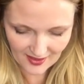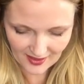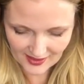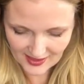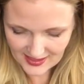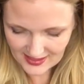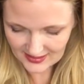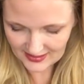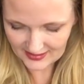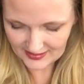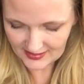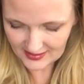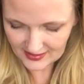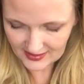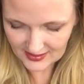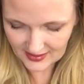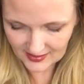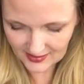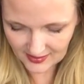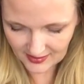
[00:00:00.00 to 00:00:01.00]
And
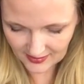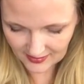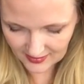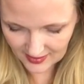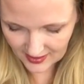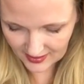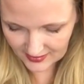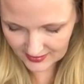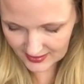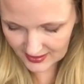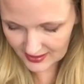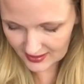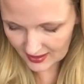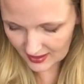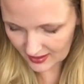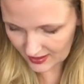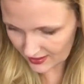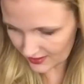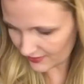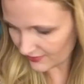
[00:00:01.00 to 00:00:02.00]
then the
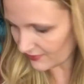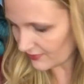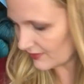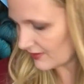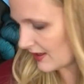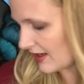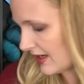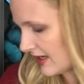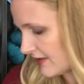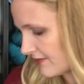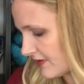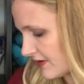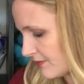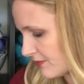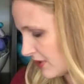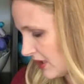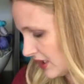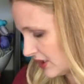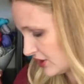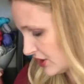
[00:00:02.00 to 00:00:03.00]
other Advent
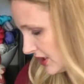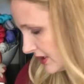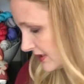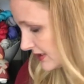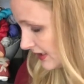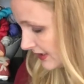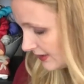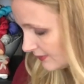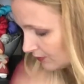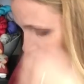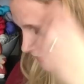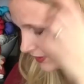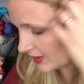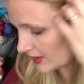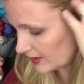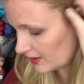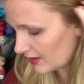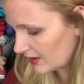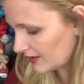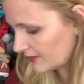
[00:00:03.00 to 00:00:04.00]
project that I'm
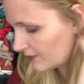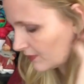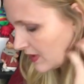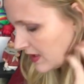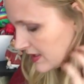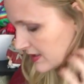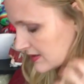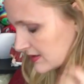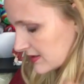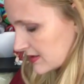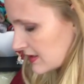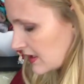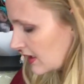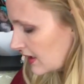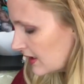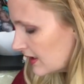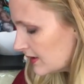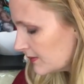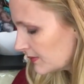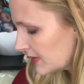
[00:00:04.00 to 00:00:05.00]
working on was
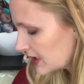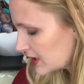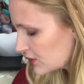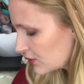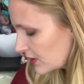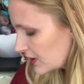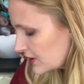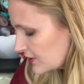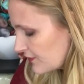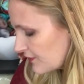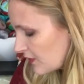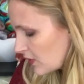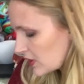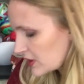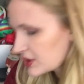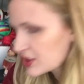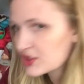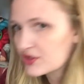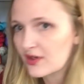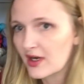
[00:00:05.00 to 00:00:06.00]
my 24
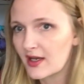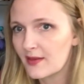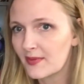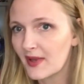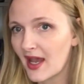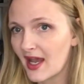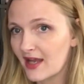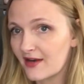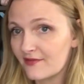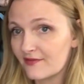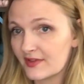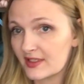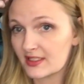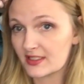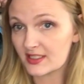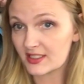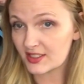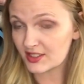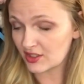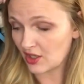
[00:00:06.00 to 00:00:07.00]
stripe Advent
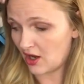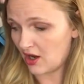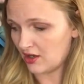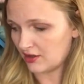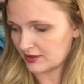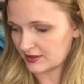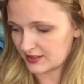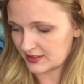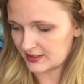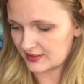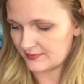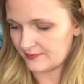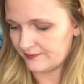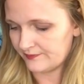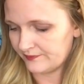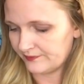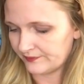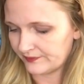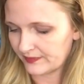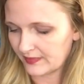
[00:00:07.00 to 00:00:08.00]
socks.
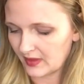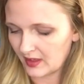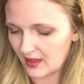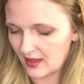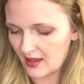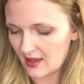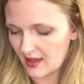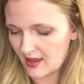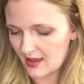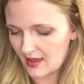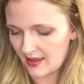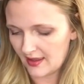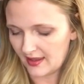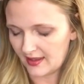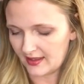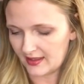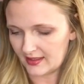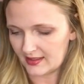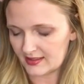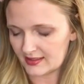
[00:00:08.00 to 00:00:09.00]

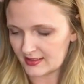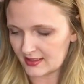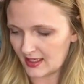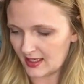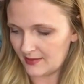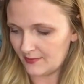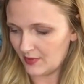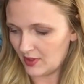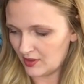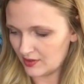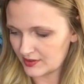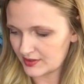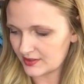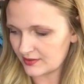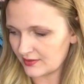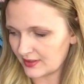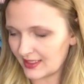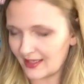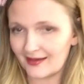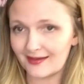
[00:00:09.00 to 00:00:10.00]
And I'm also,
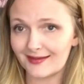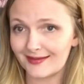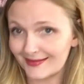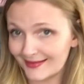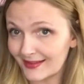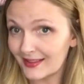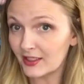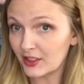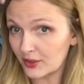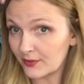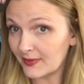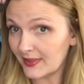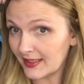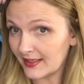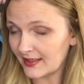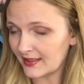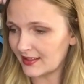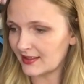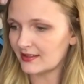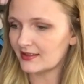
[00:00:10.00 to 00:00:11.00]
again, a little
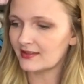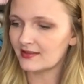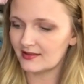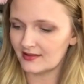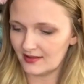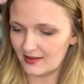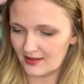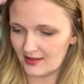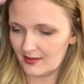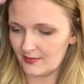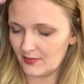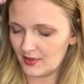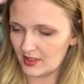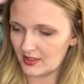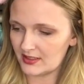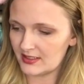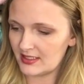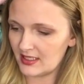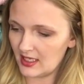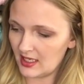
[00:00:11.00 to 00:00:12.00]
behind. I'm
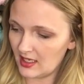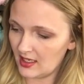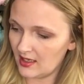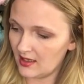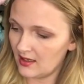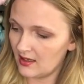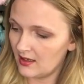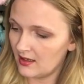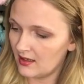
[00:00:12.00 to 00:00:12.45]
on day